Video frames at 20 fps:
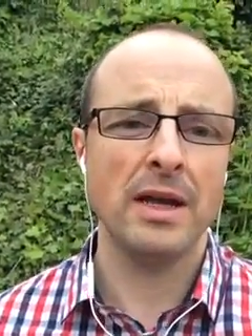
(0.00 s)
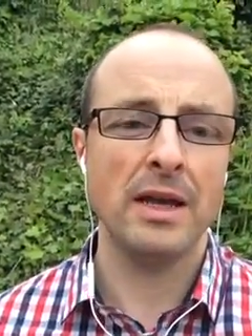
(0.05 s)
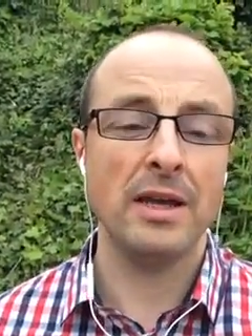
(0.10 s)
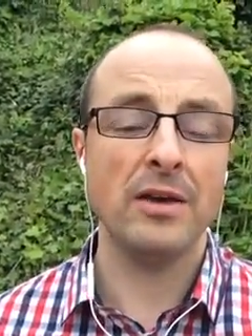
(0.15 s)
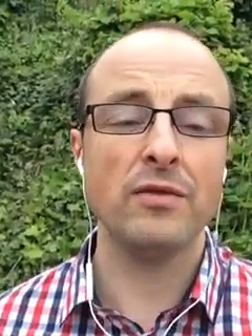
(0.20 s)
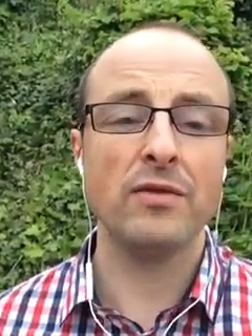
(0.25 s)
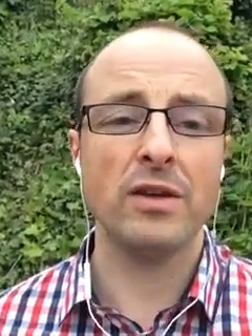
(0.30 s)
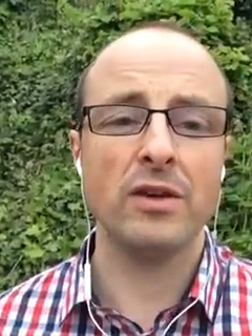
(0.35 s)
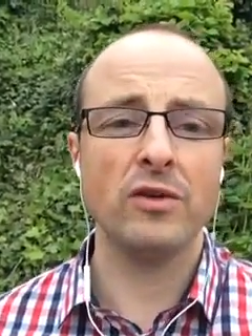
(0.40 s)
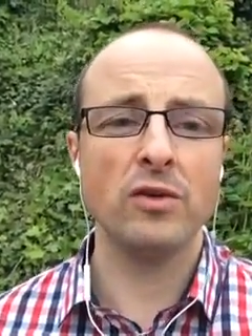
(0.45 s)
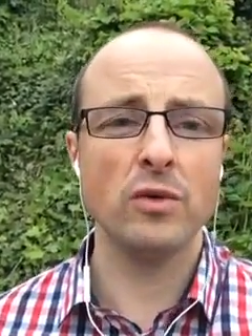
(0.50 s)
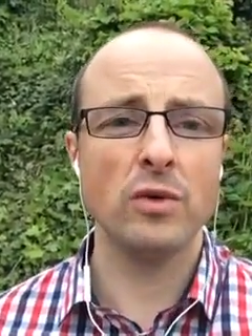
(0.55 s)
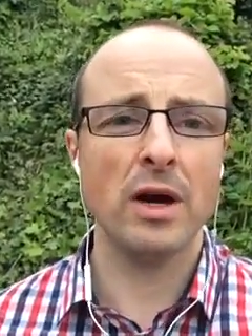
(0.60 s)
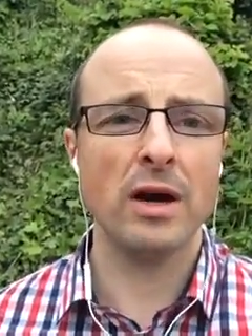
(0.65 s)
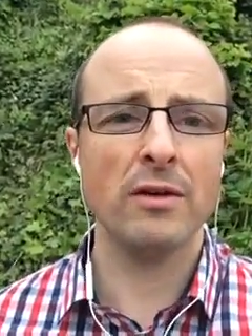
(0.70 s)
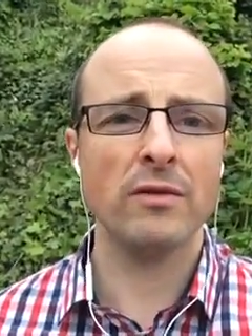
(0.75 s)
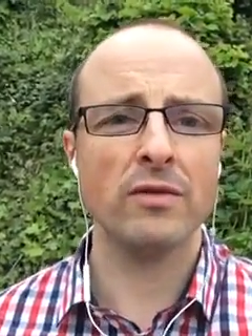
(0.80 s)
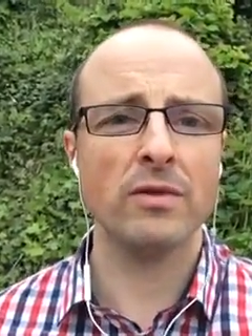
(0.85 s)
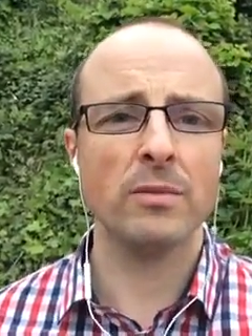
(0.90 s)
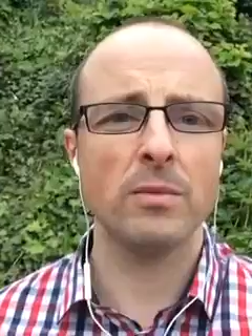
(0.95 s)
If they do
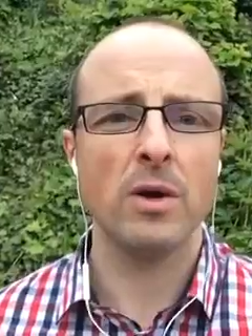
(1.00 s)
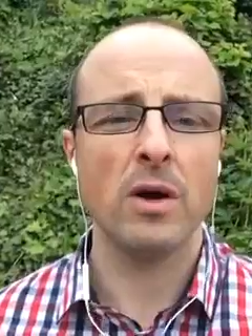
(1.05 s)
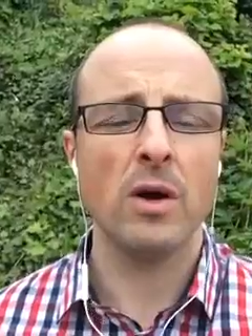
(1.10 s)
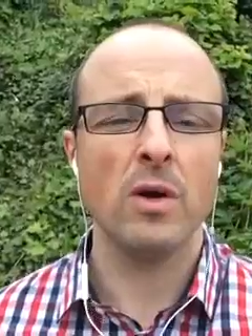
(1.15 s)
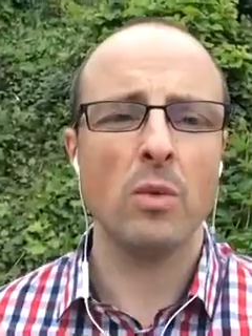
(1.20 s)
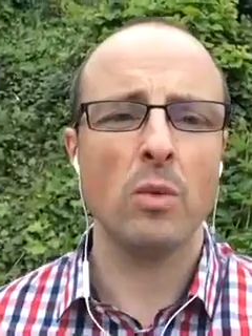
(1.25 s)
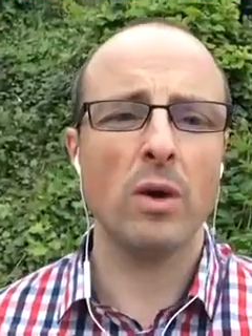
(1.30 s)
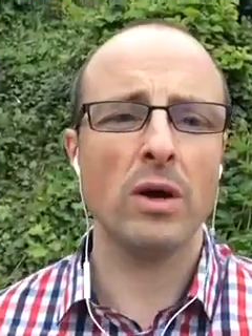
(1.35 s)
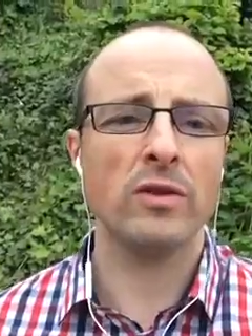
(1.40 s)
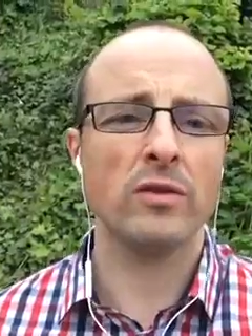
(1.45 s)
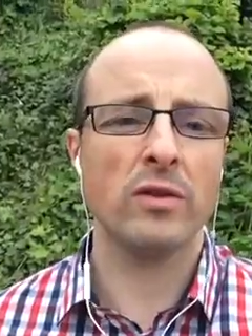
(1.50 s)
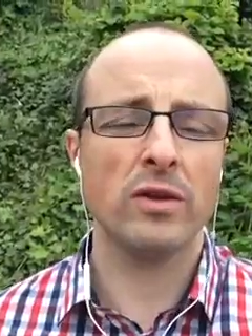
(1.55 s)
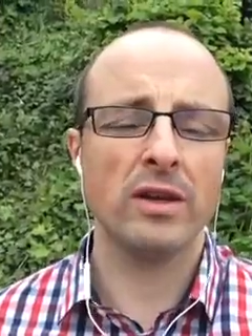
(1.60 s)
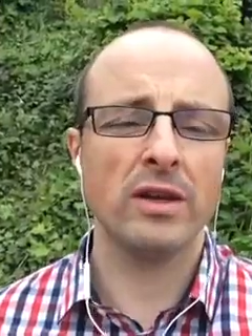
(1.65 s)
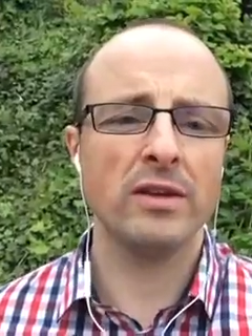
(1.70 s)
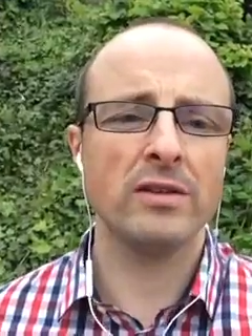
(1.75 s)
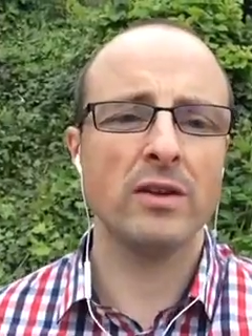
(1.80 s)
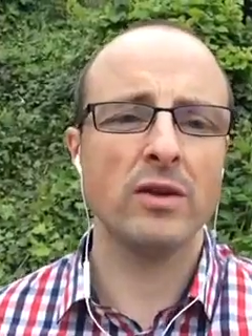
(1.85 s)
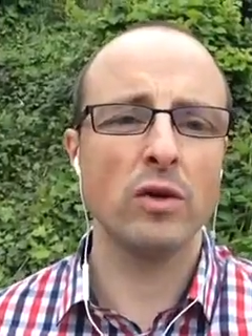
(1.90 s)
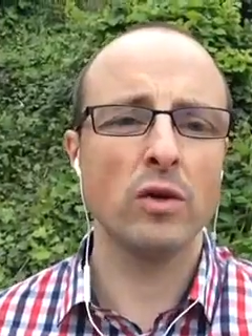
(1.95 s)
have them, what do they
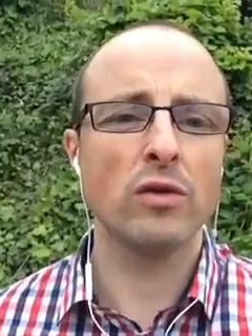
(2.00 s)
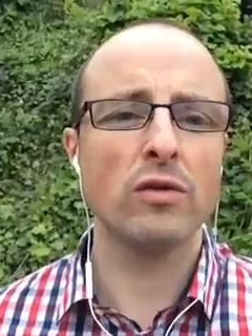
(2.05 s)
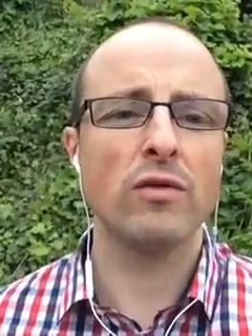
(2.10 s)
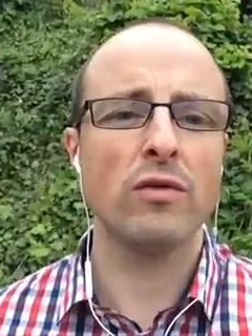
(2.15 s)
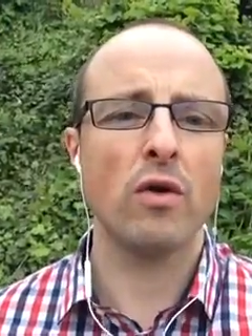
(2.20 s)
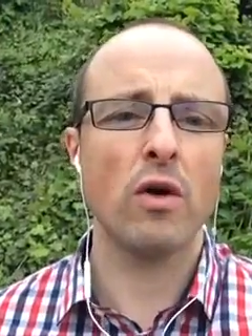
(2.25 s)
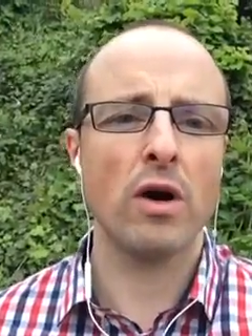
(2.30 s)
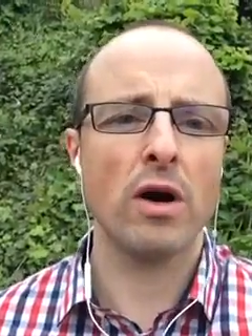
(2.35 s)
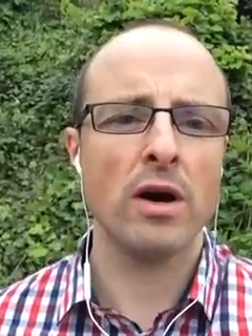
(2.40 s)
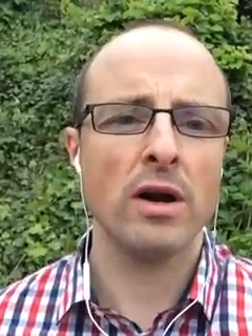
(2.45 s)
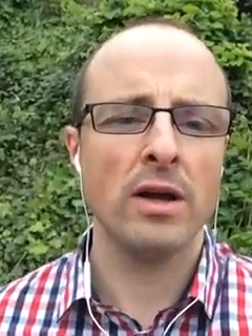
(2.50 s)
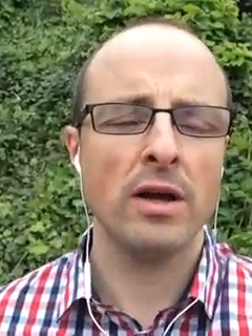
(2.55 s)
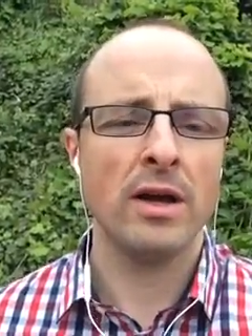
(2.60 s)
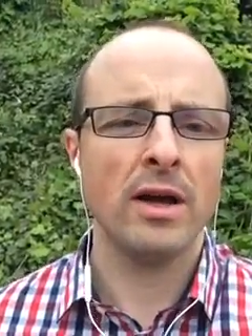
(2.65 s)
need to look for,